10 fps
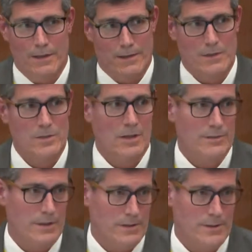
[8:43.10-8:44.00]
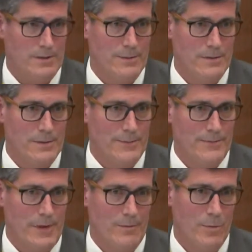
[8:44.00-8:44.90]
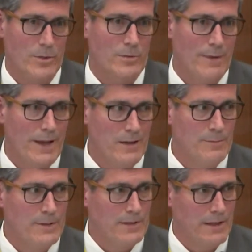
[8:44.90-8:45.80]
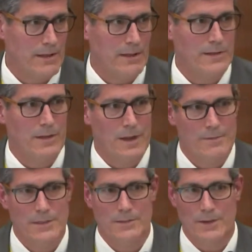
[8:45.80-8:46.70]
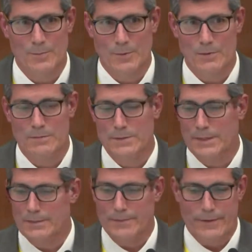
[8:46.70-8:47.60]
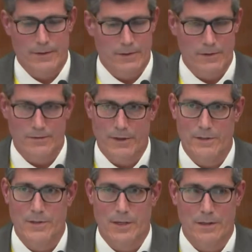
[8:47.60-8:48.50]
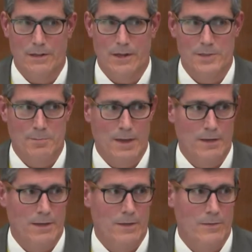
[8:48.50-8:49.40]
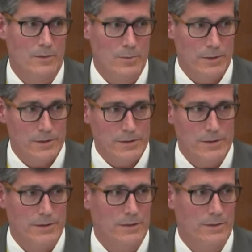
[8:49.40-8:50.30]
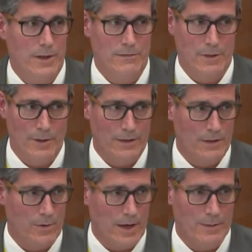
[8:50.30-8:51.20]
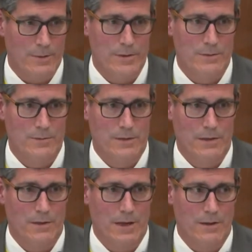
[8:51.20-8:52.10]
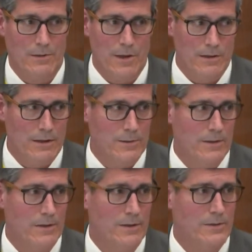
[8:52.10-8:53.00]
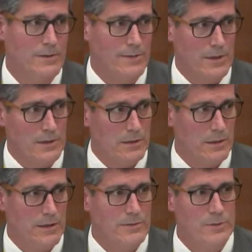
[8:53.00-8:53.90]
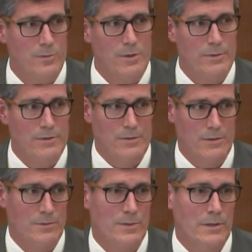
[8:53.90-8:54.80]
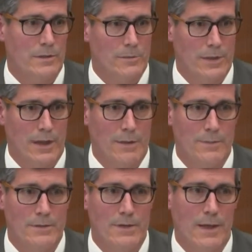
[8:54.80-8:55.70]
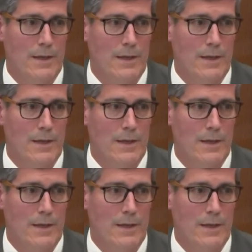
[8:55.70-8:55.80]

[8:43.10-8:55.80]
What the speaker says: it's often undetermined. More dramatic but slightly less common example, you find a skeletonized body out in the woods. You have no idea why the person was there, how long they were there. There's very little left to work with, so you don't really know what happened.